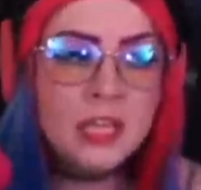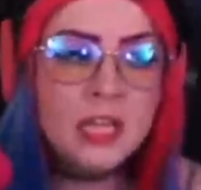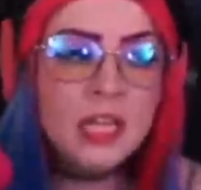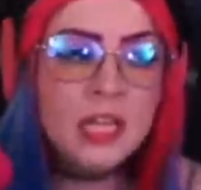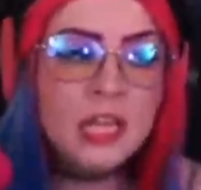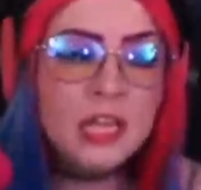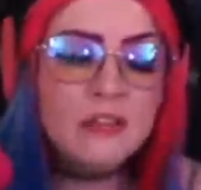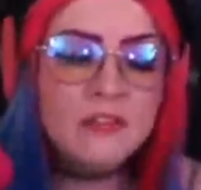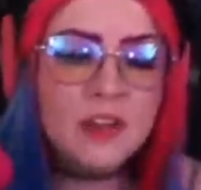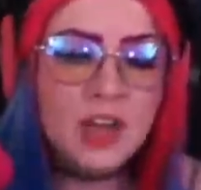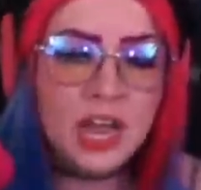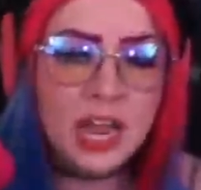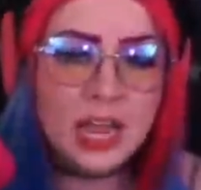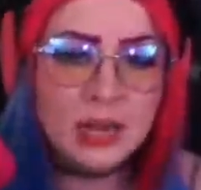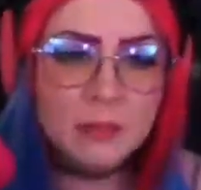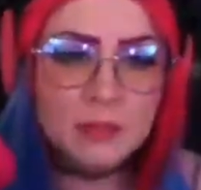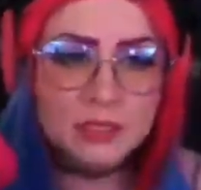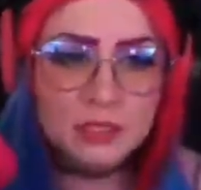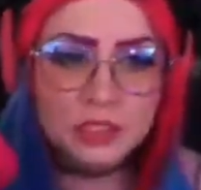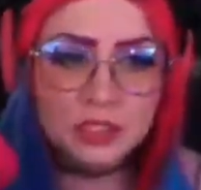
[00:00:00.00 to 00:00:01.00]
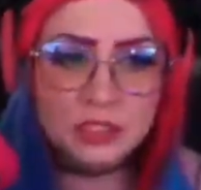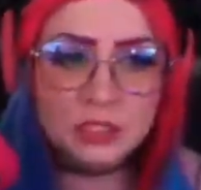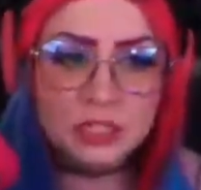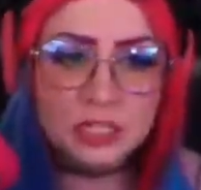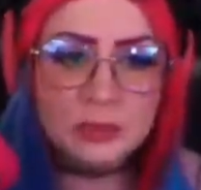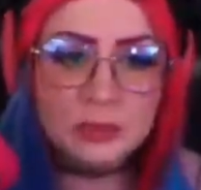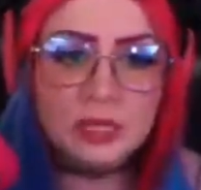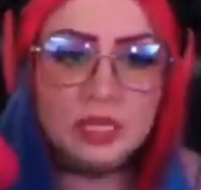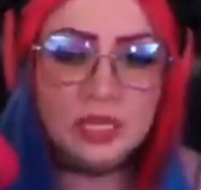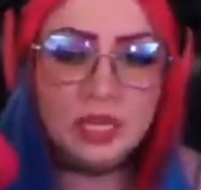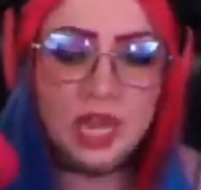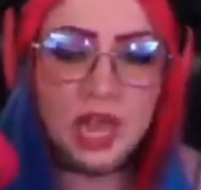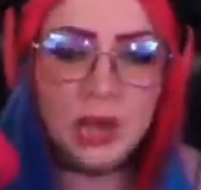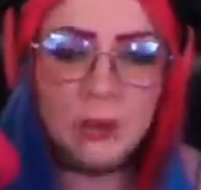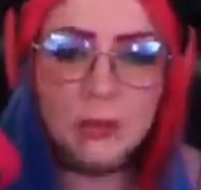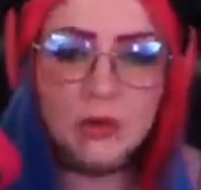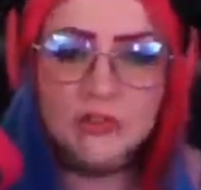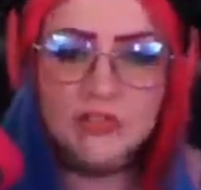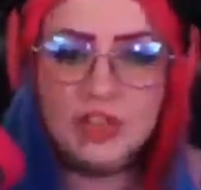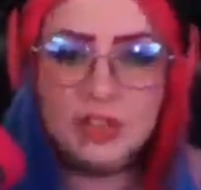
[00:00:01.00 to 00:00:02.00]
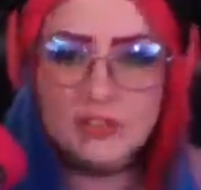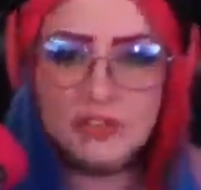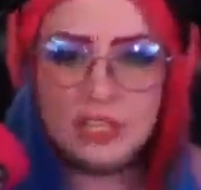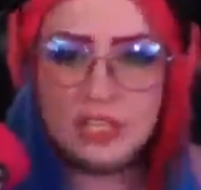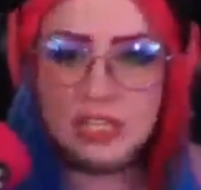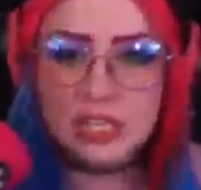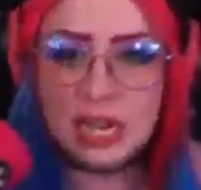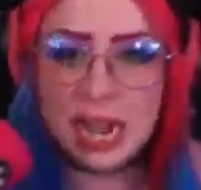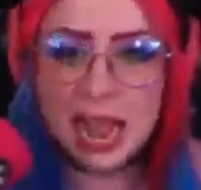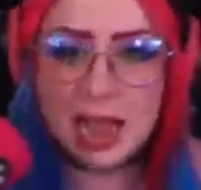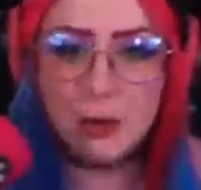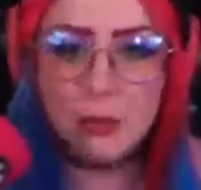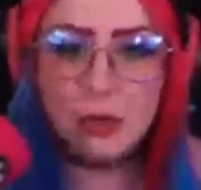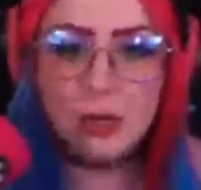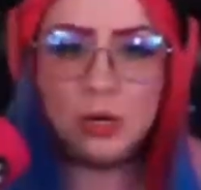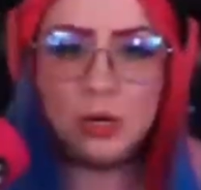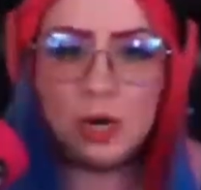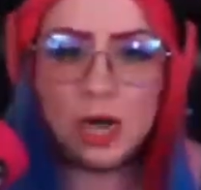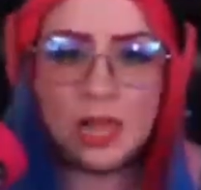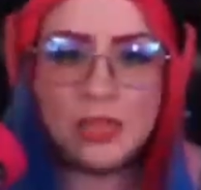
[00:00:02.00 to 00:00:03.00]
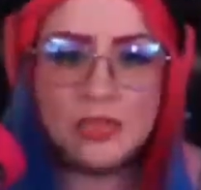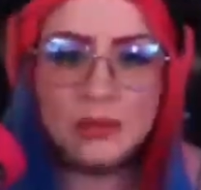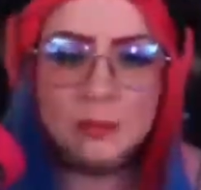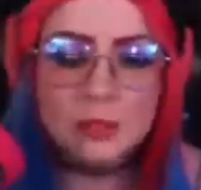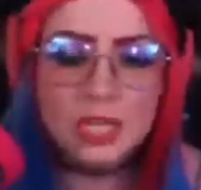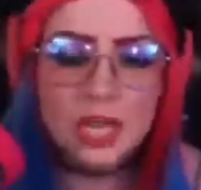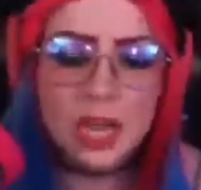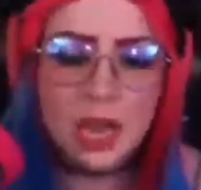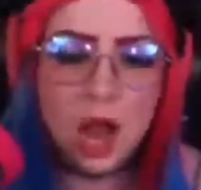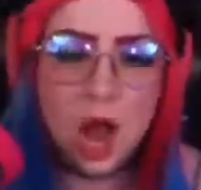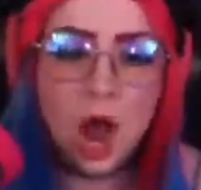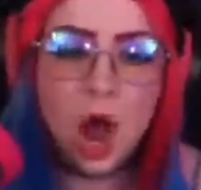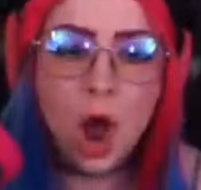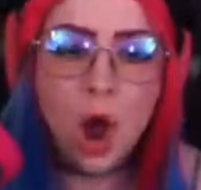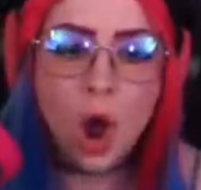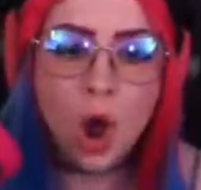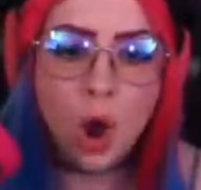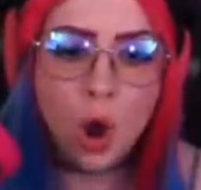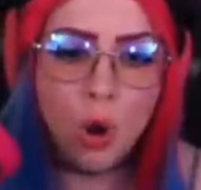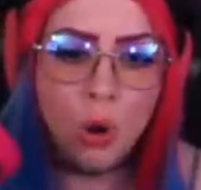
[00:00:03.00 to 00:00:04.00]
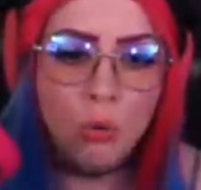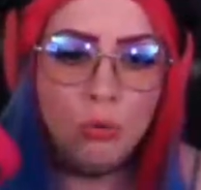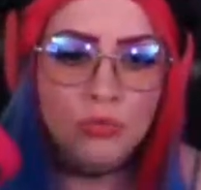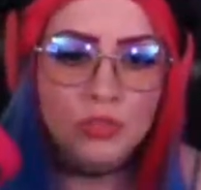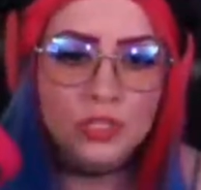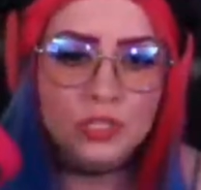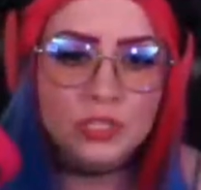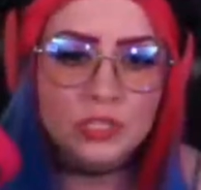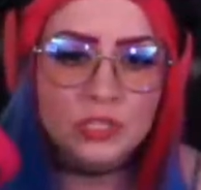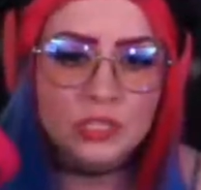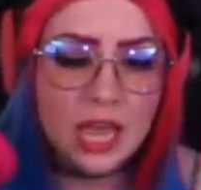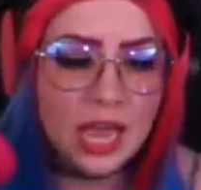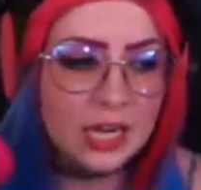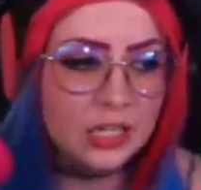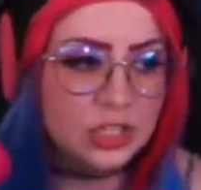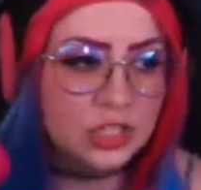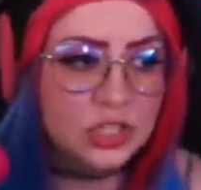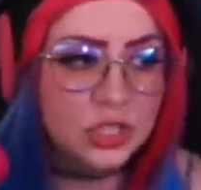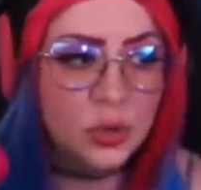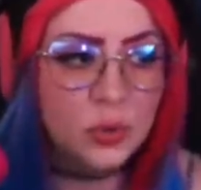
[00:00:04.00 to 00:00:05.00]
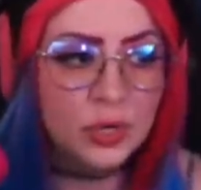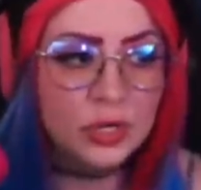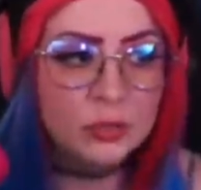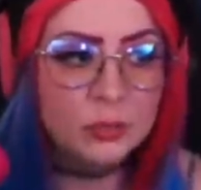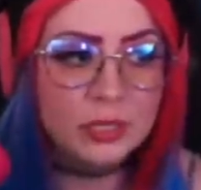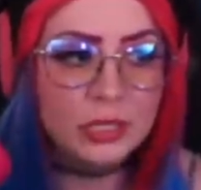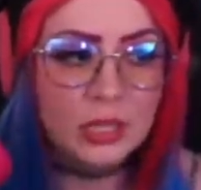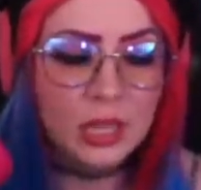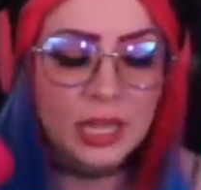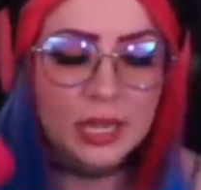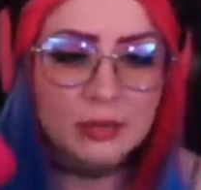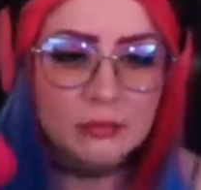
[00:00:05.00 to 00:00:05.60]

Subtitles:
if I had been streaming, I would have given it an hour and then been like, oh, this is actually going to be like